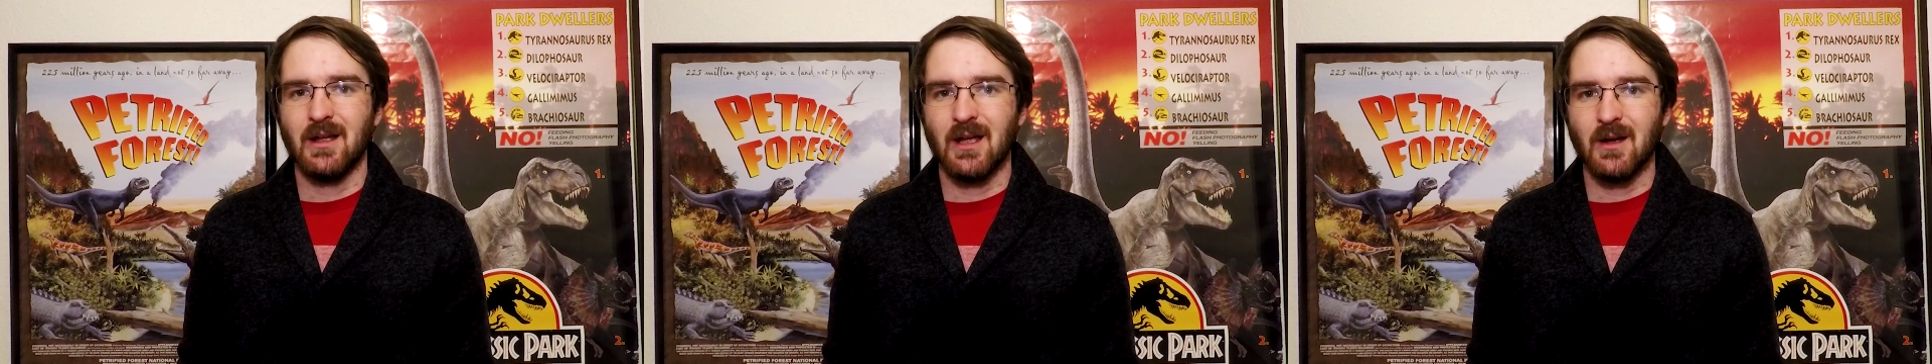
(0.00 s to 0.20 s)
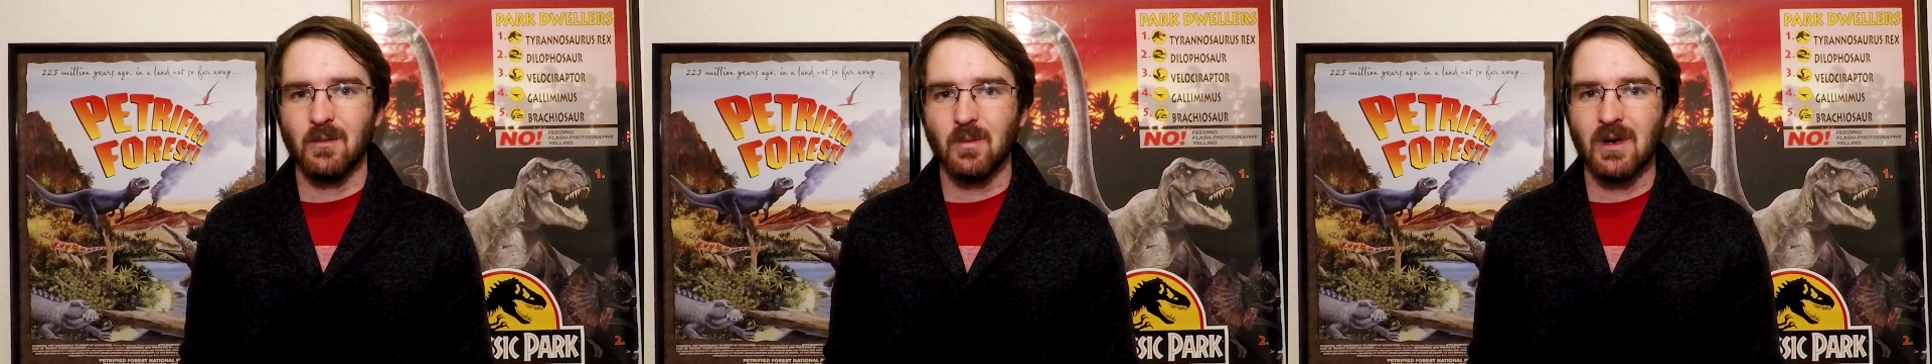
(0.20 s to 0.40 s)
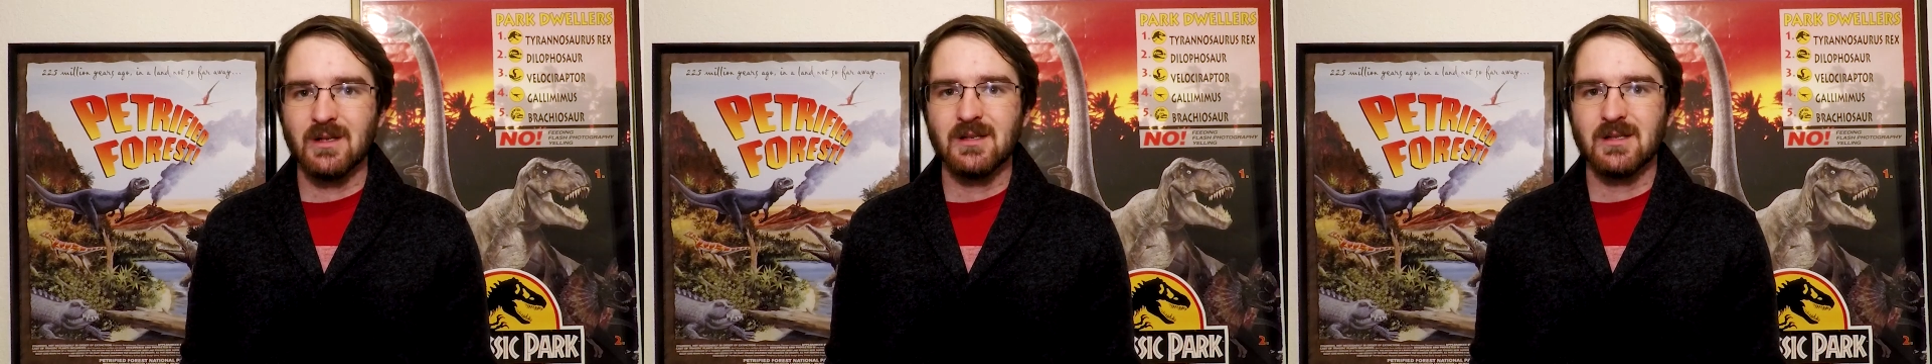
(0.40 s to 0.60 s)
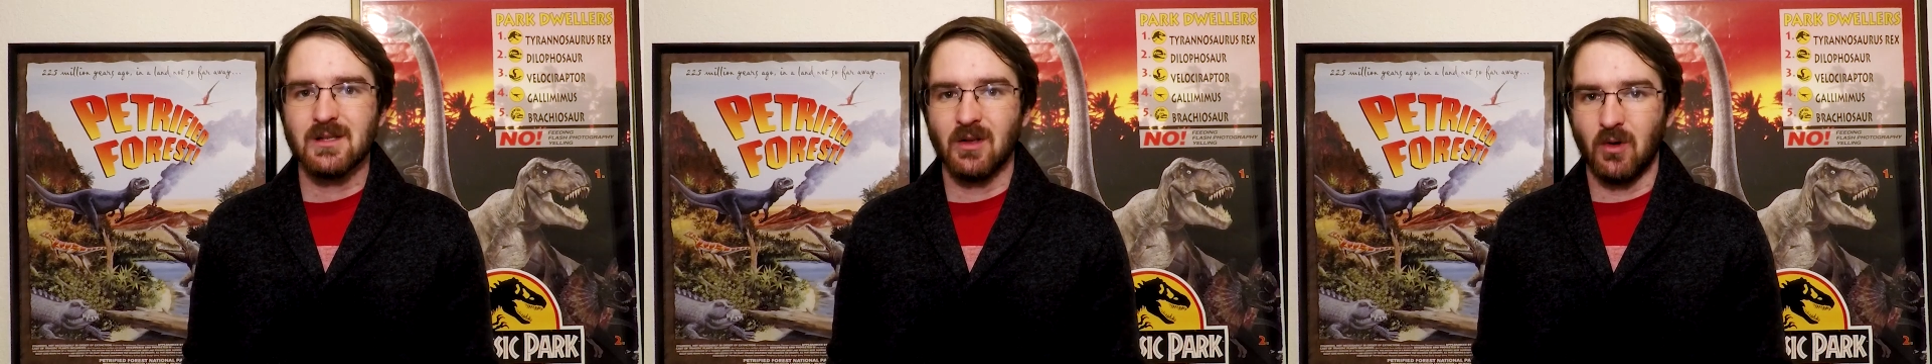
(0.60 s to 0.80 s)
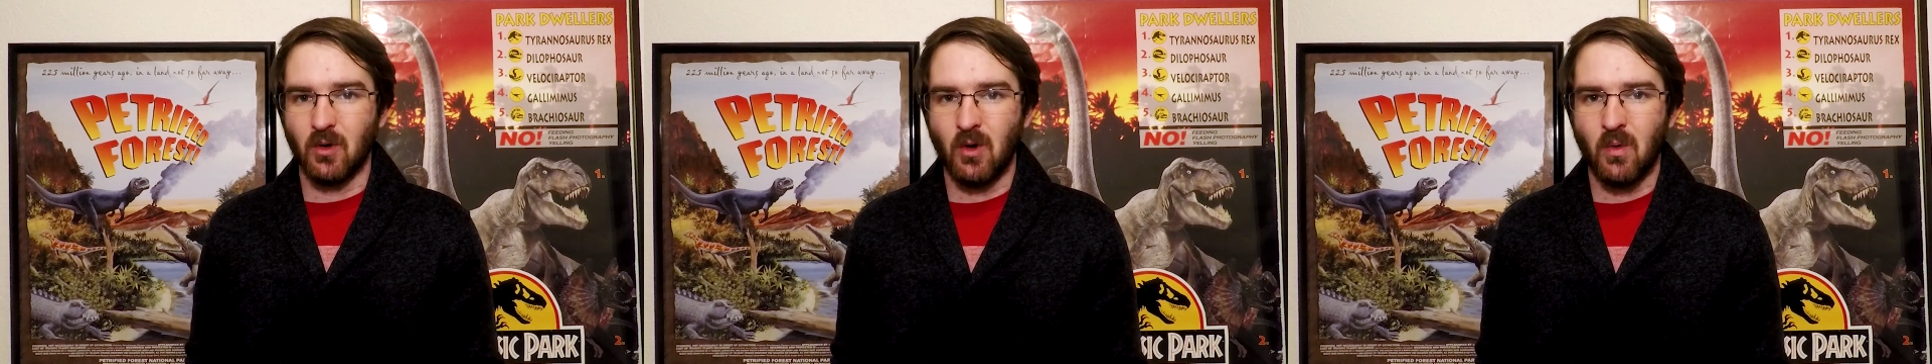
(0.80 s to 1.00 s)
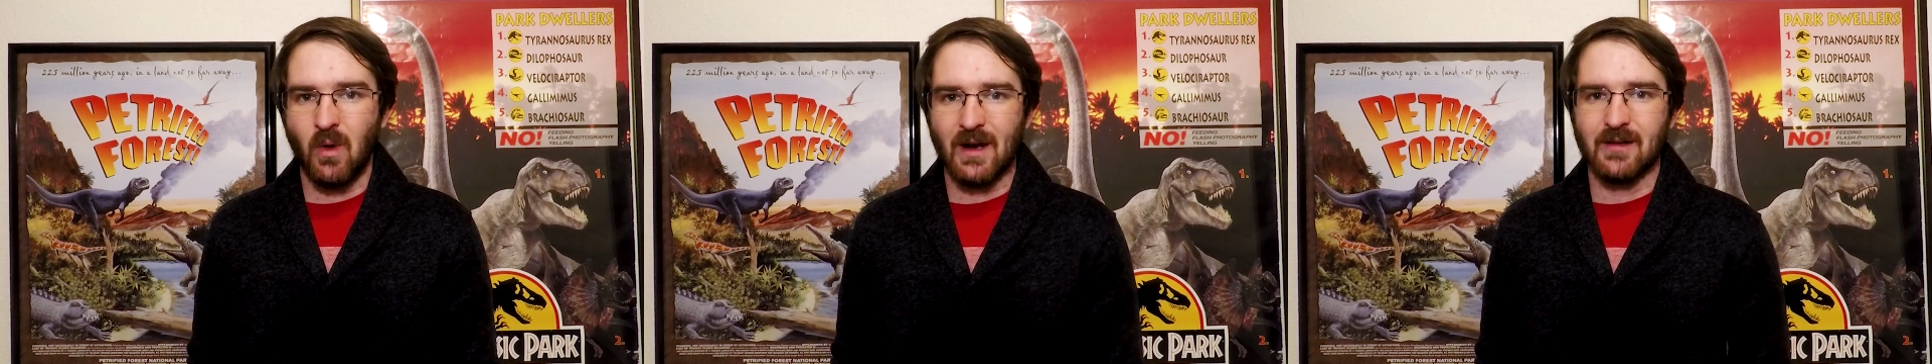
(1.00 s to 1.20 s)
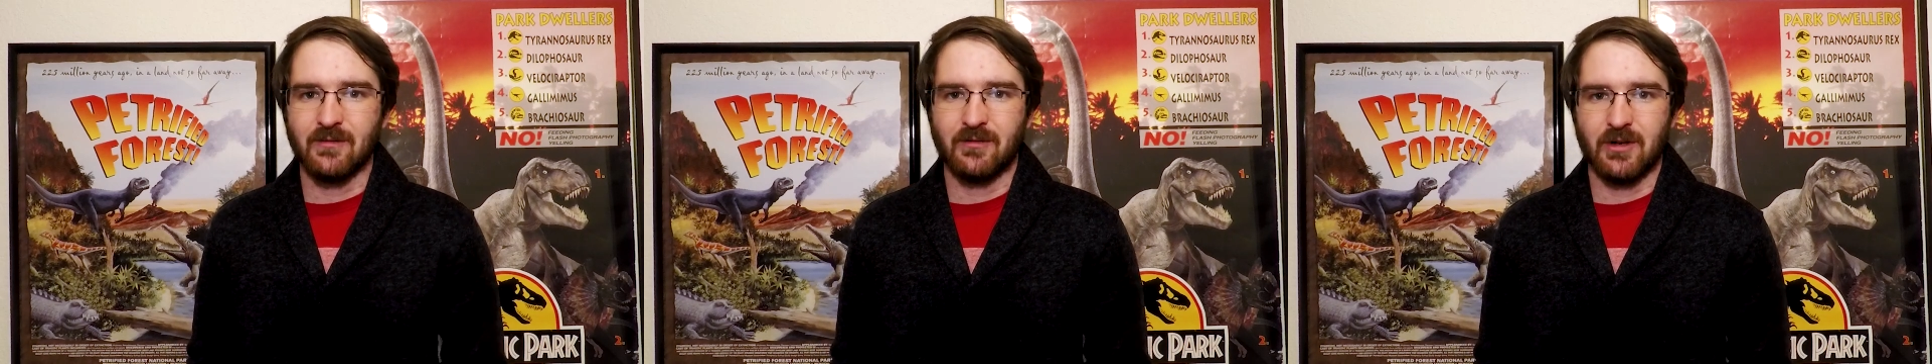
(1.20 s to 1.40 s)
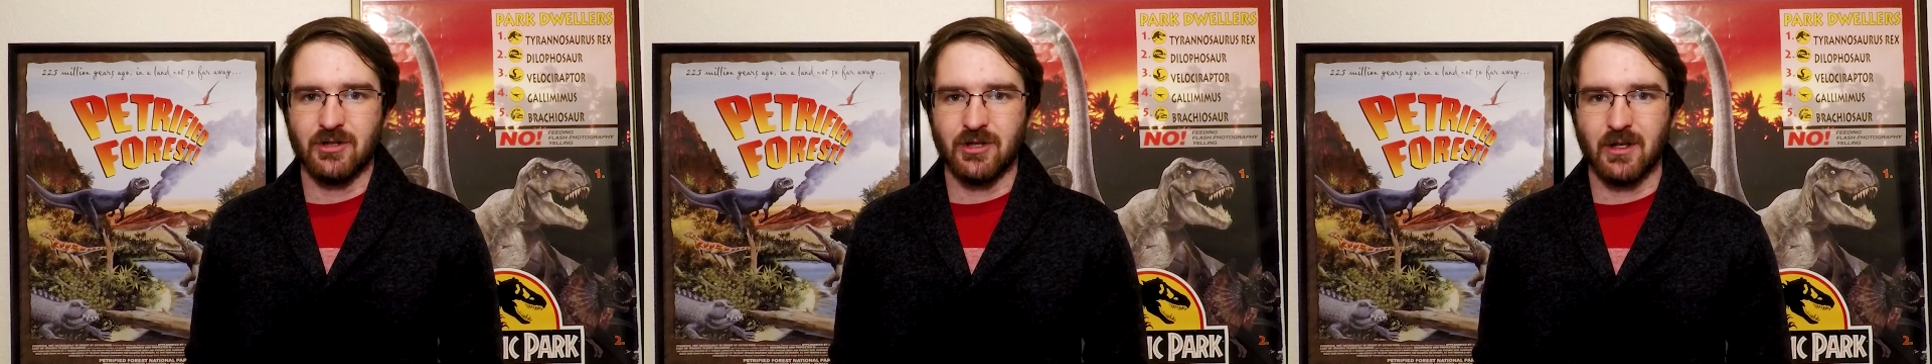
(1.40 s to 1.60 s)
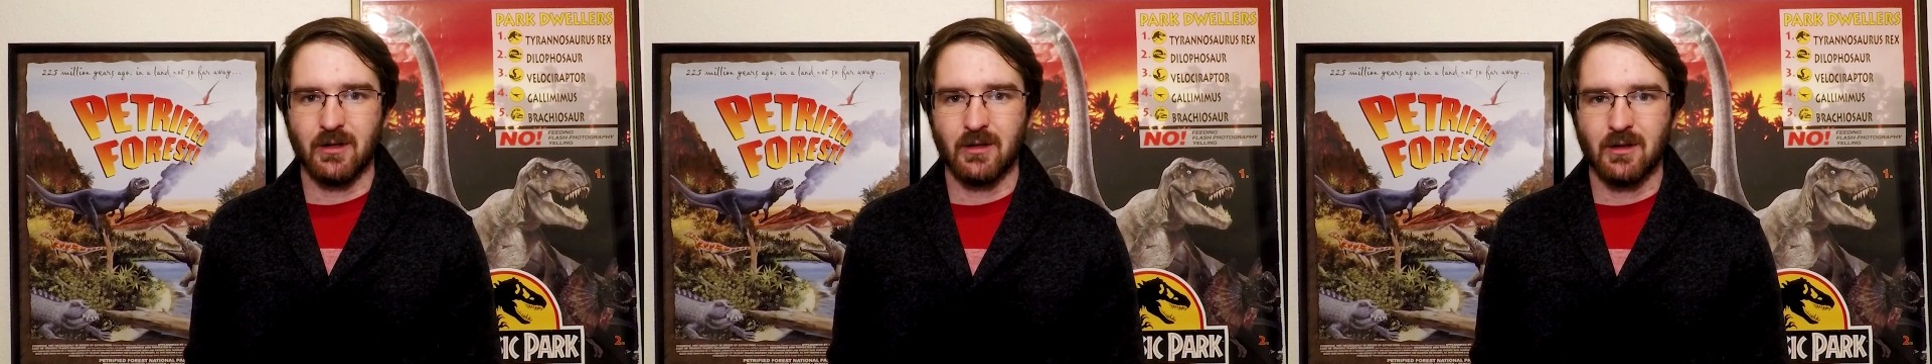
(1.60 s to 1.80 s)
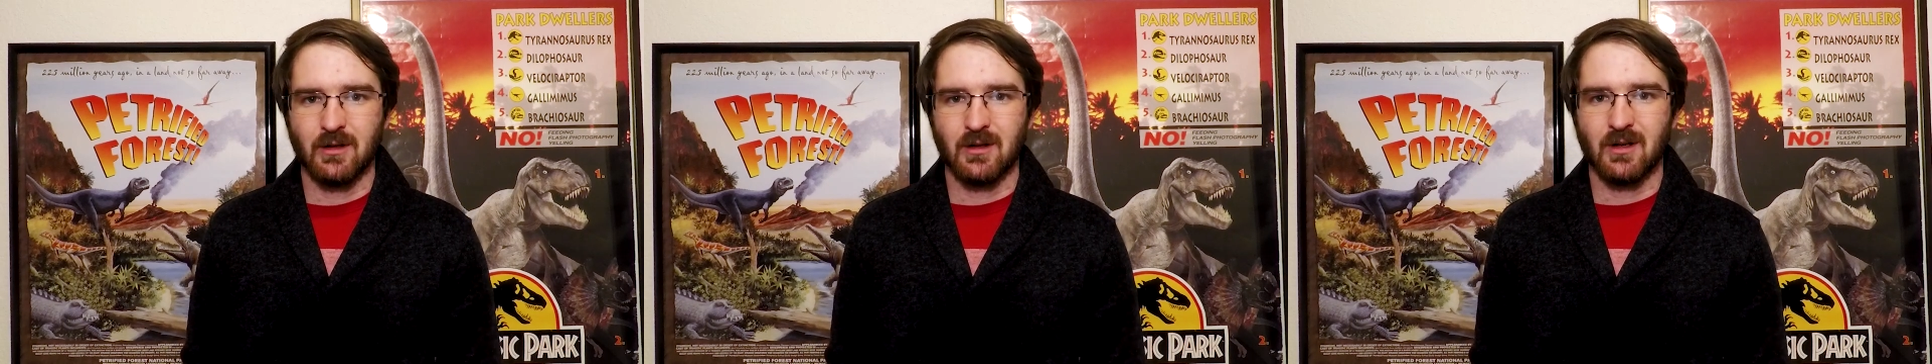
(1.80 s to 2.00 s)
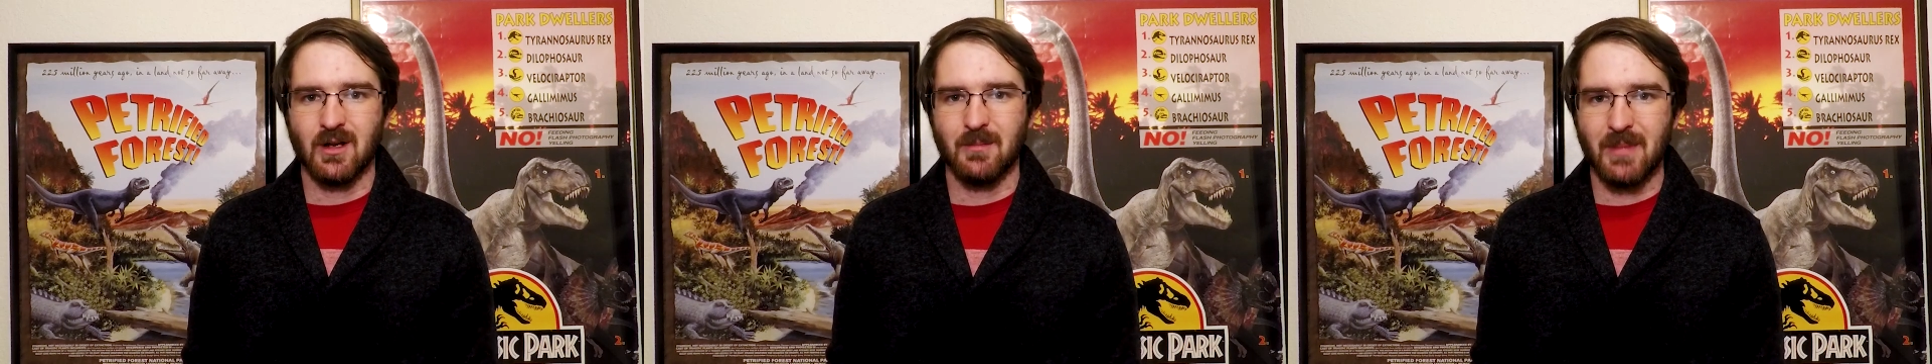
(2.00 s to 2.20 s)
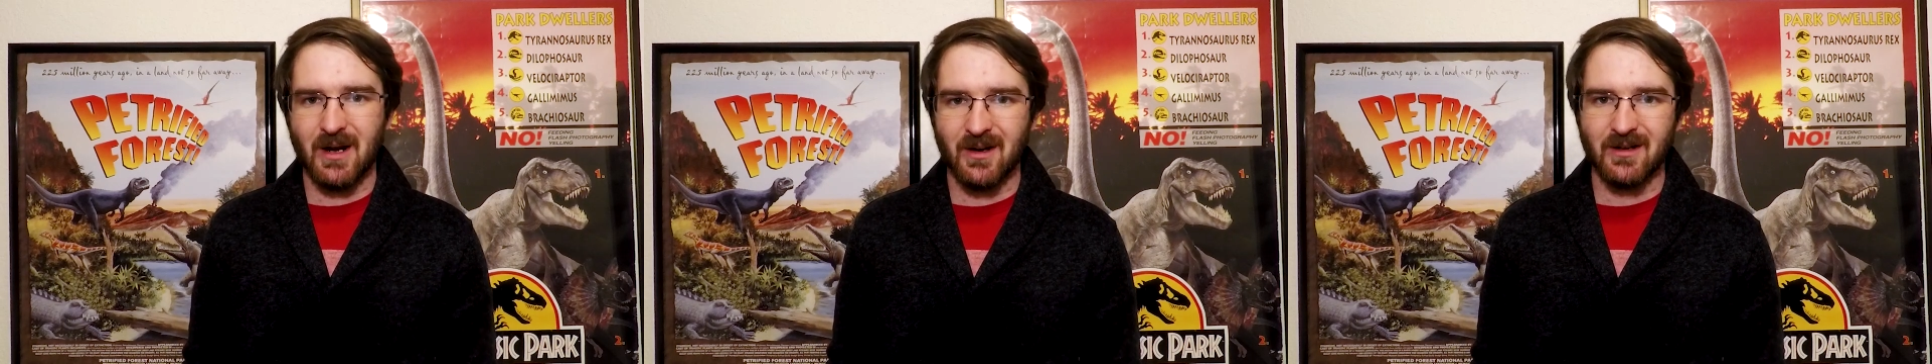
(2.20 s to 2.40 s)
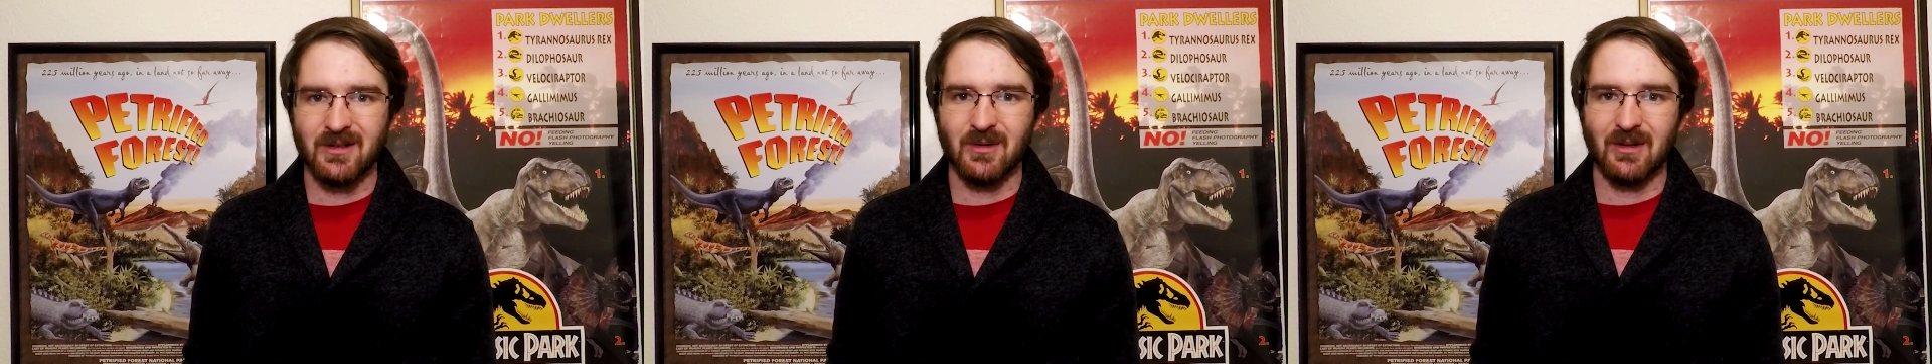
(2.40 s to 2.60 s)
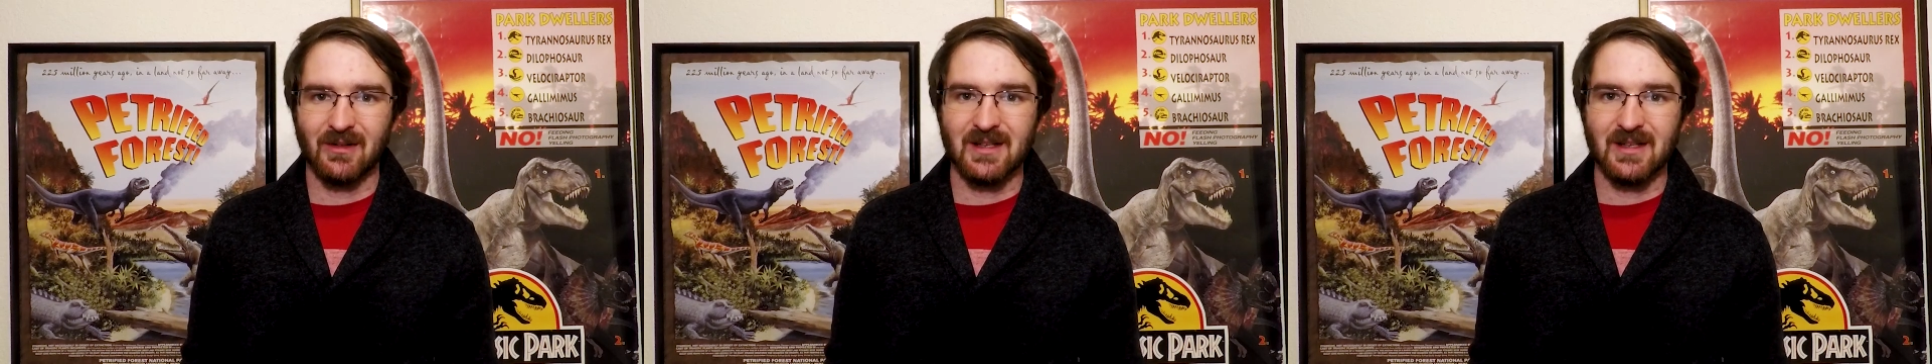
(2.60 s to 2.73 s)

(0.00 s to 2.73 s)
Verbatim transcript: it was still quite frigid, compared to at